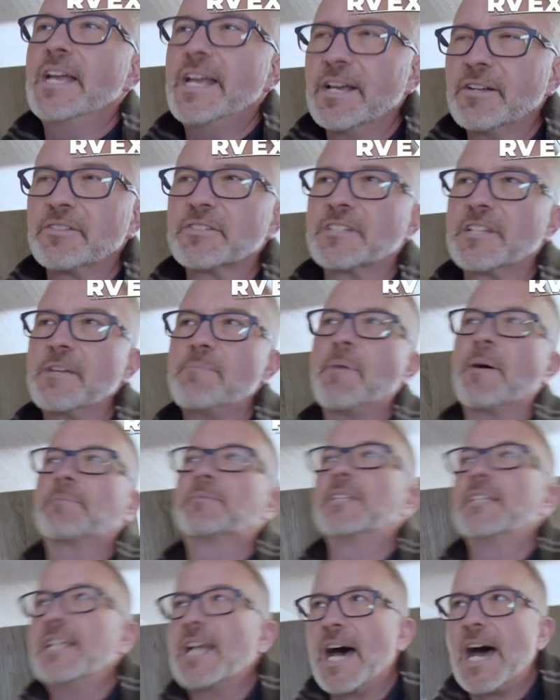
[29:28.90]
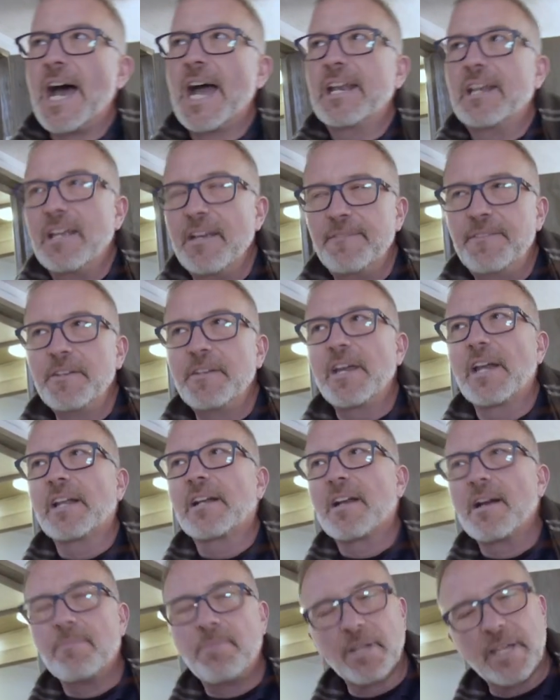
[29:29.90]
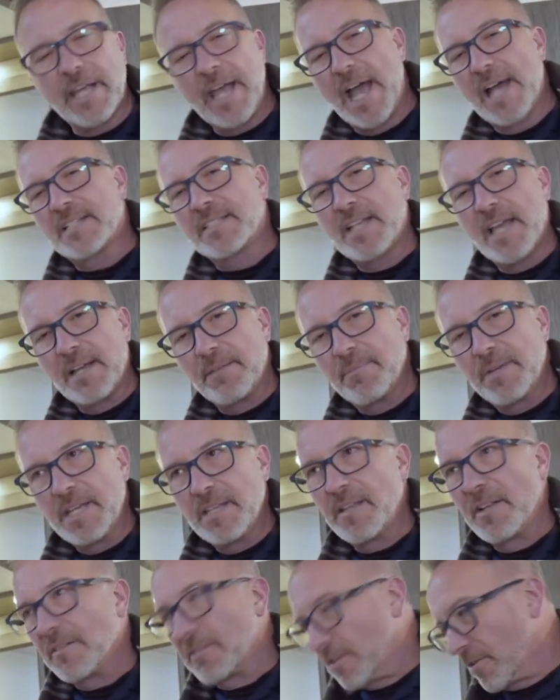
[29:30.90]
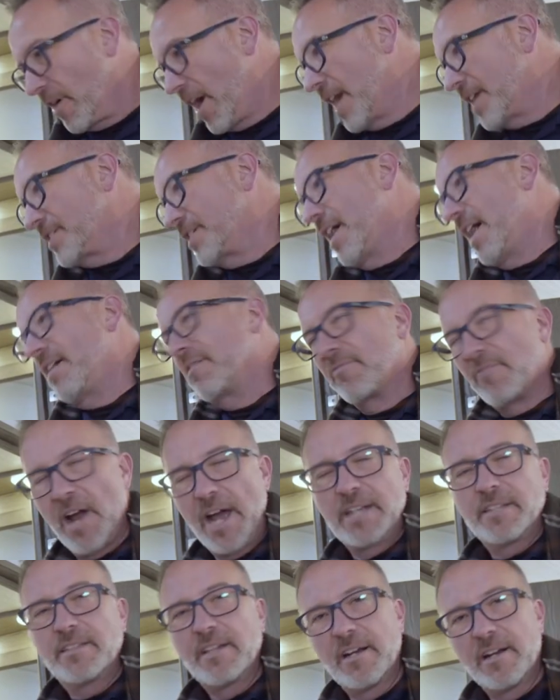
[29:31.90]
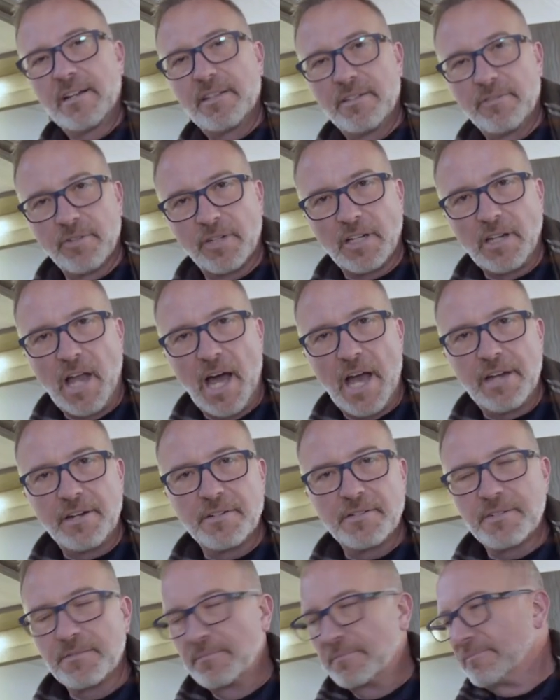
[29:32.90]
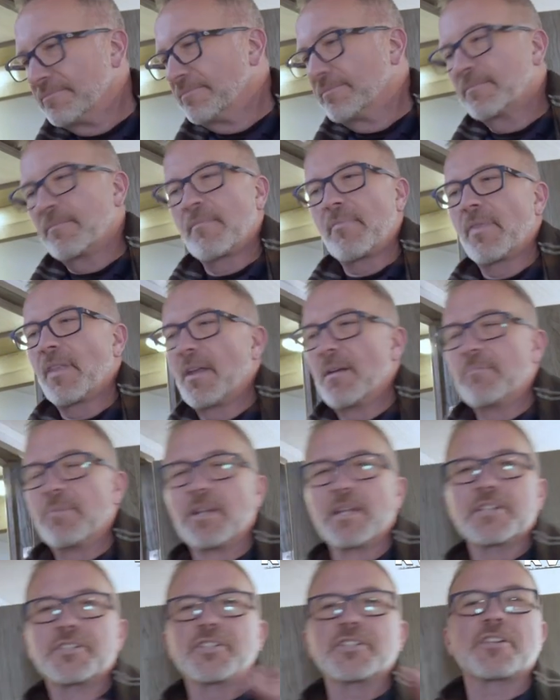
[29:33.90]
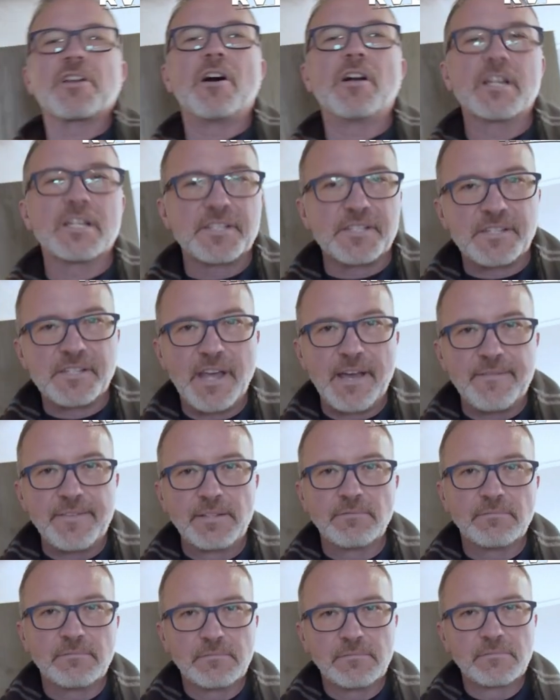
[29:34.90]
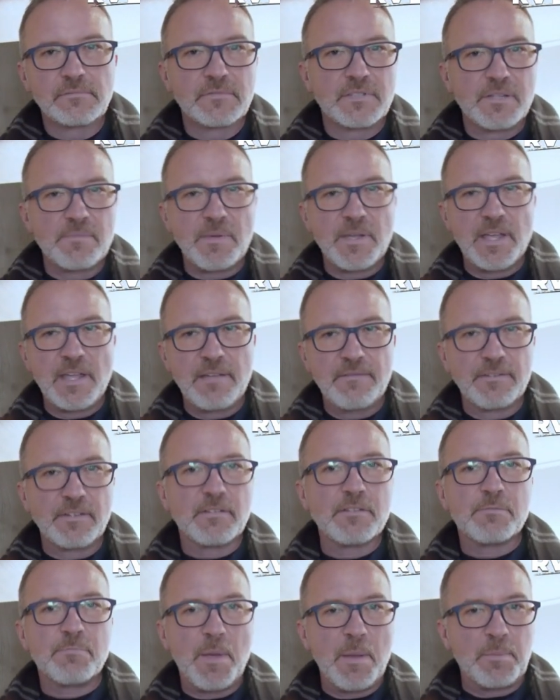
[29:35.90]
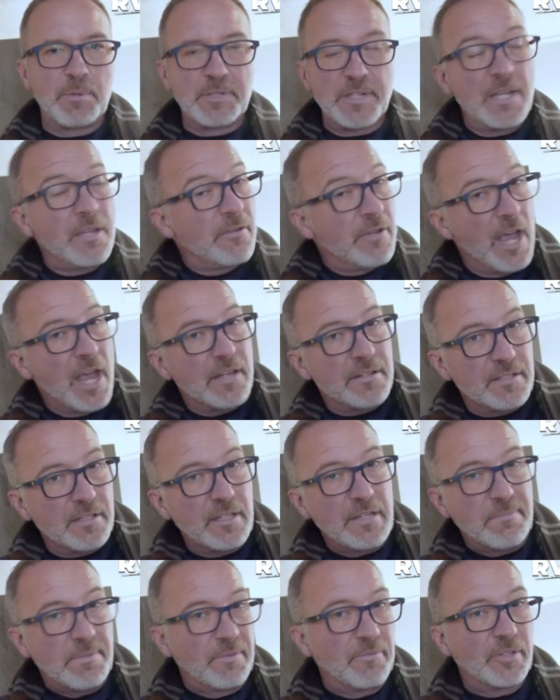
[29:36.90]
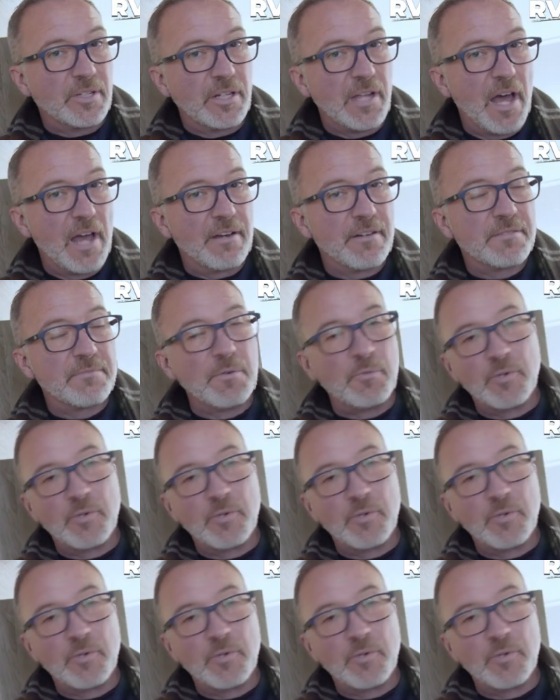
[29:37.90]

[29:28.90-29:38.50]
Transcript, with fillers: It'll sleep up to nine if you get a couple of cats like me that'll crash out right there in the recliners. But let's just call it seven to be even because people say you can't sleep in recliners.